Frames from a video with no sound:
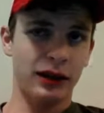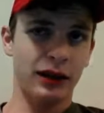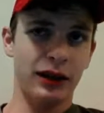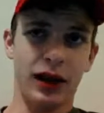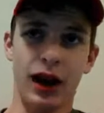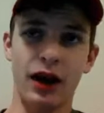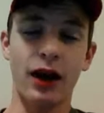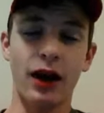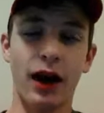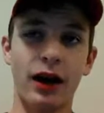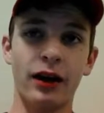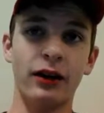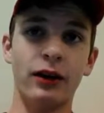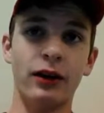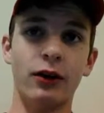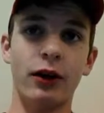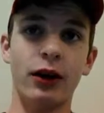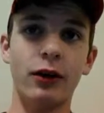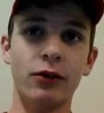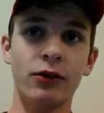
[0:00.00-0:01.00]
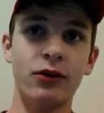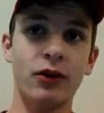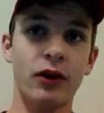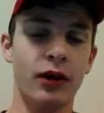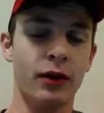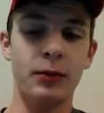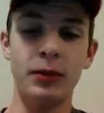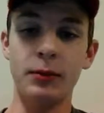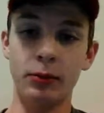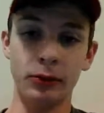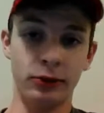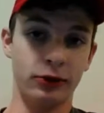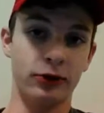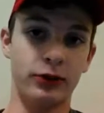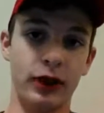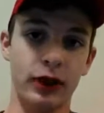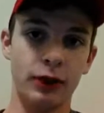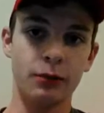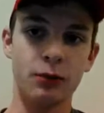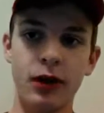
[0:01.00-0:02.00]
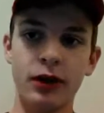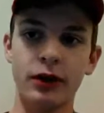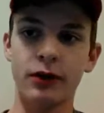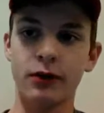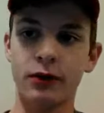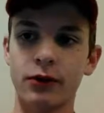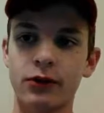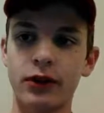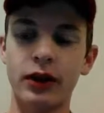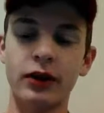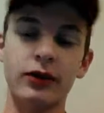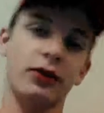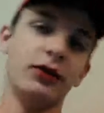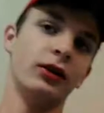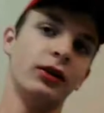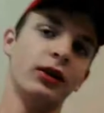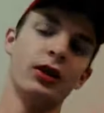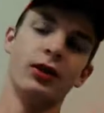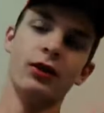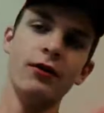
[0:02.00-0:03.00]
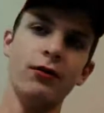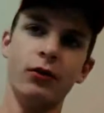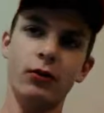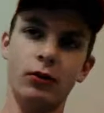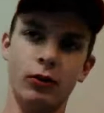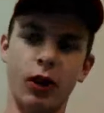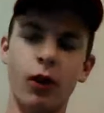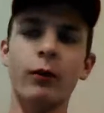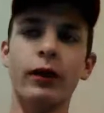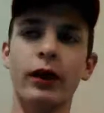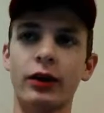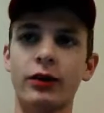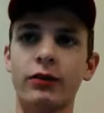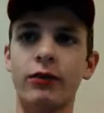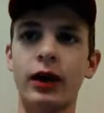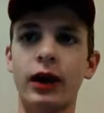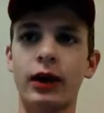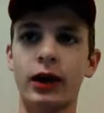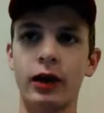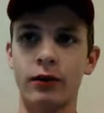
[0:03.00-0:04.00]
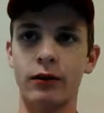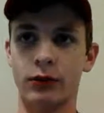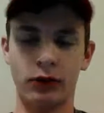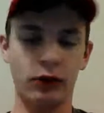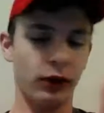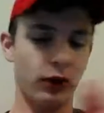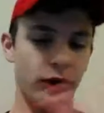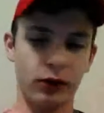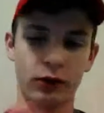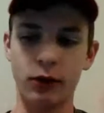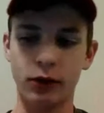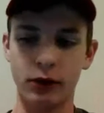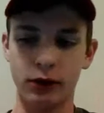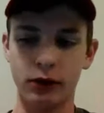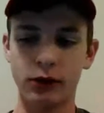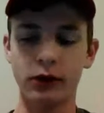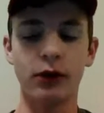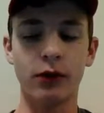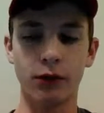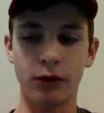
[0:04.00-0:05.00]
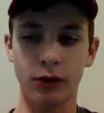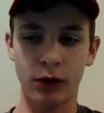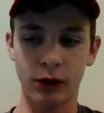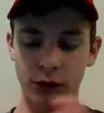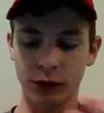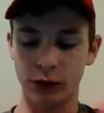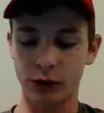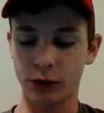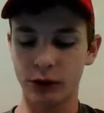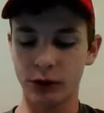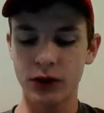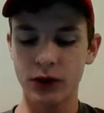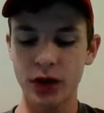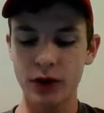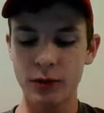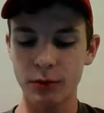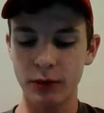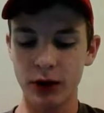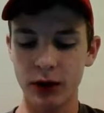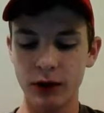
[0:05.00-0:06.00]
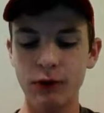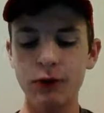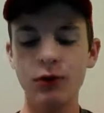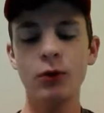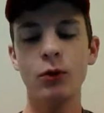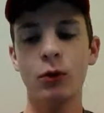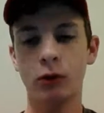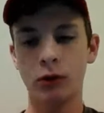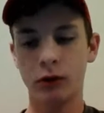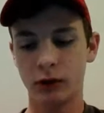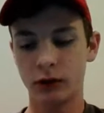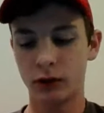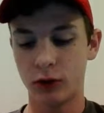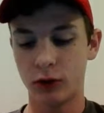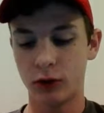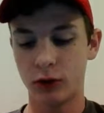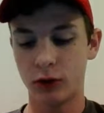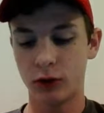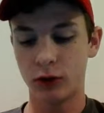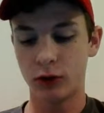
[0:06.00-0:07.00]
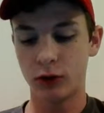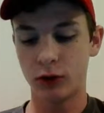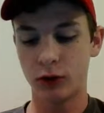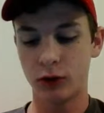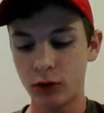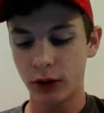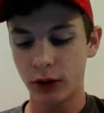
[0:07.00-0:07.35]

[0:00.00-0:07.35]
I always think that people should take pride in their states, and if you don't, that's fine. Obviously, it's good to see the flaws in your own state, but if you do